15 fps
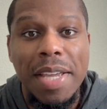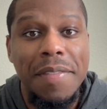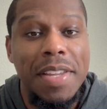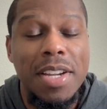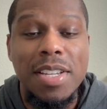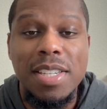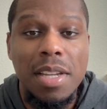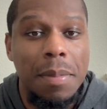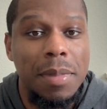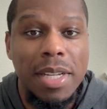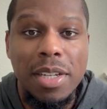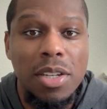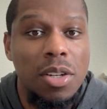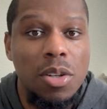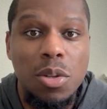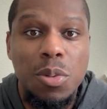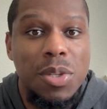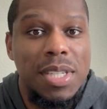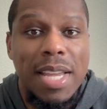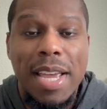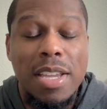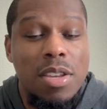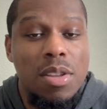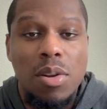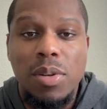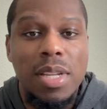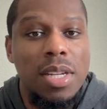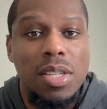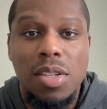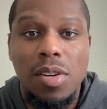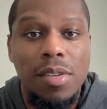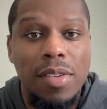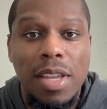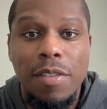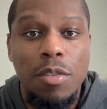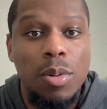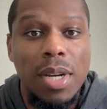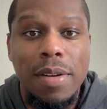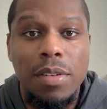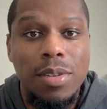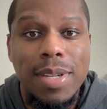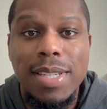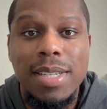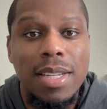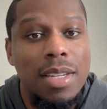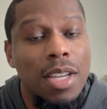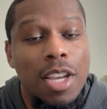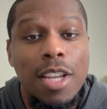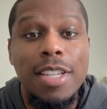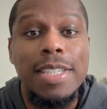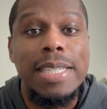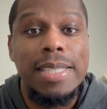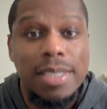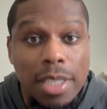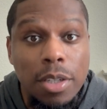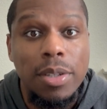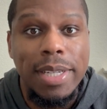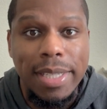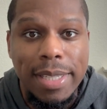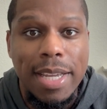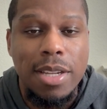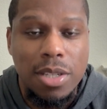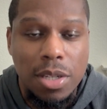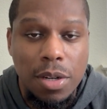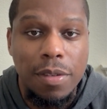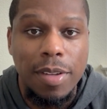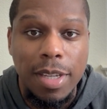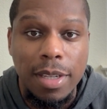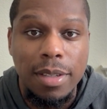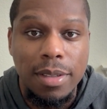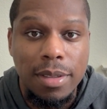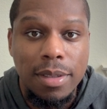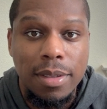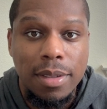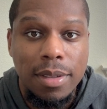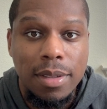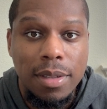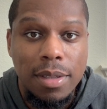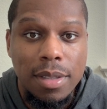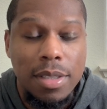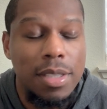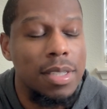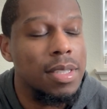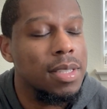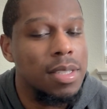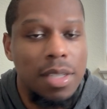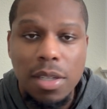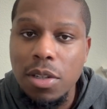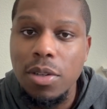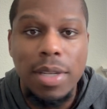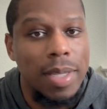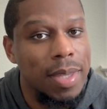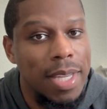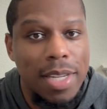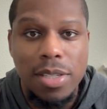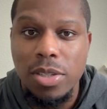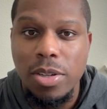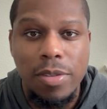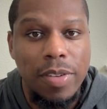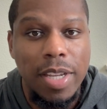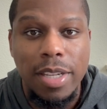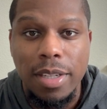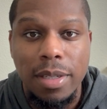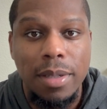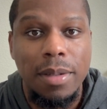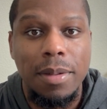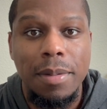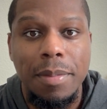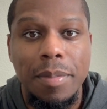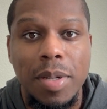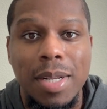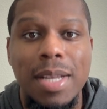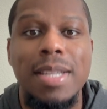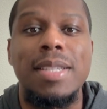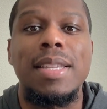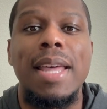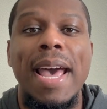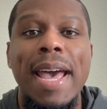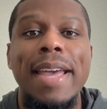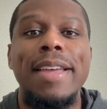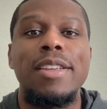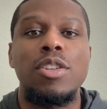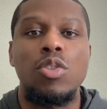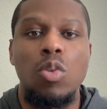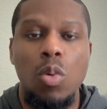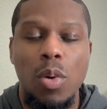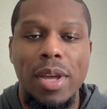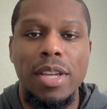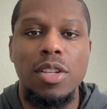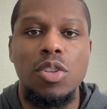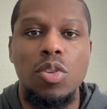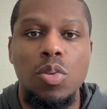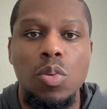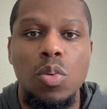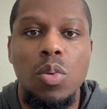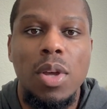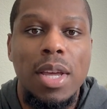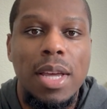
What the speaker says: if there's some lender who's saying you don't need a survey for whatever reason, still get that survey. Still get that survey, because that is going to,